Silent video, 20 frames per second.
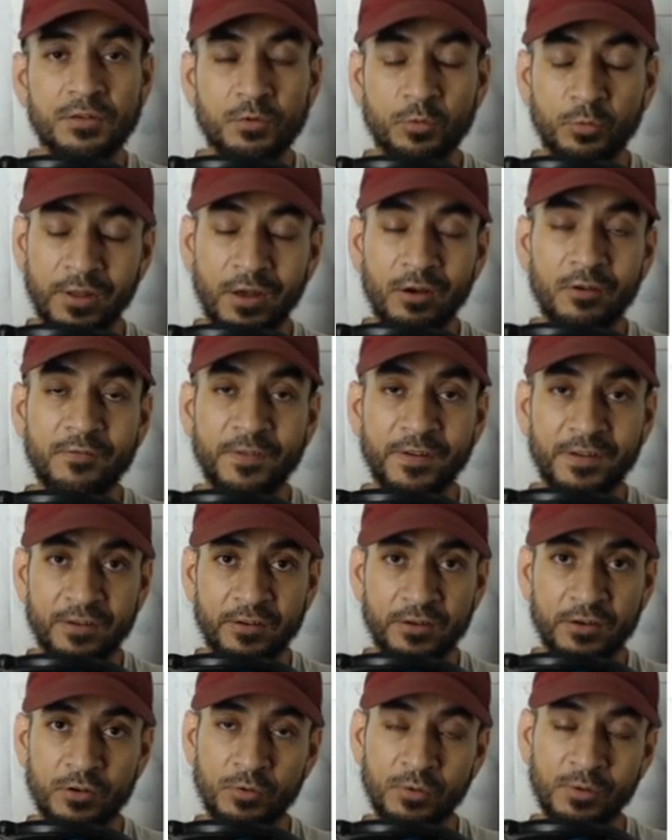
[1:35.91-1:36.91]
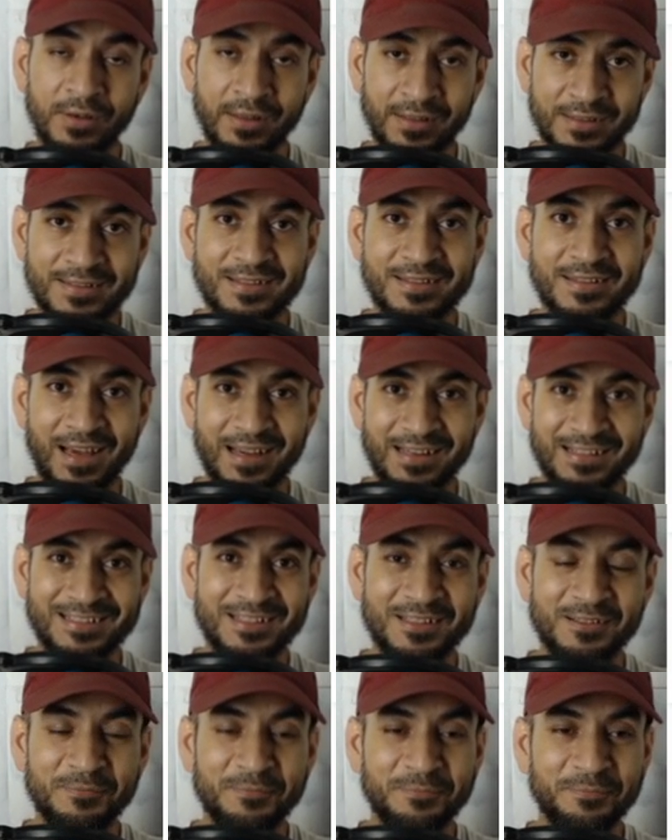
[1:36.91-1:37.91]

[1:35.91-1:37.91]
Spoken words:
Without further ado, let's start.